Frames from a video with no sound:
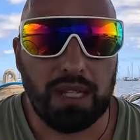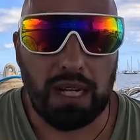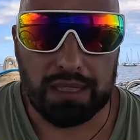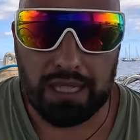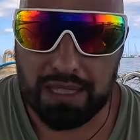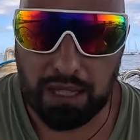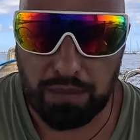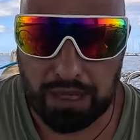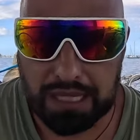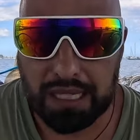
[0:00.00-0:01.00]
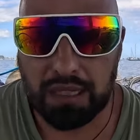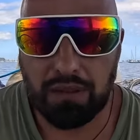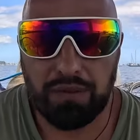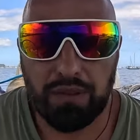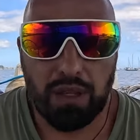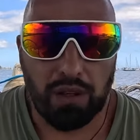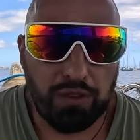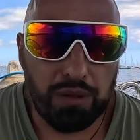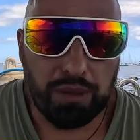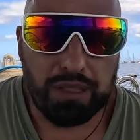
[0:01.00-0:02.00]
speaking, you will increase the
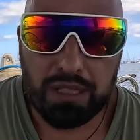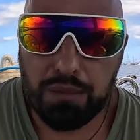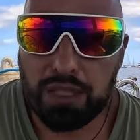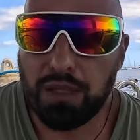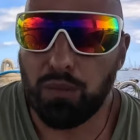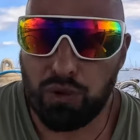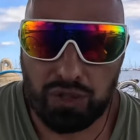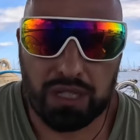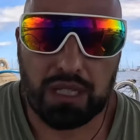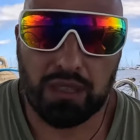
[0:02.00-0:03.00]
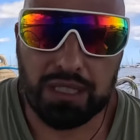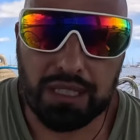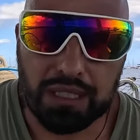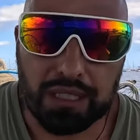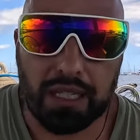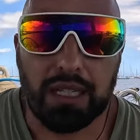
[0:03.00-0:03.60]
power of the fridge by 30%.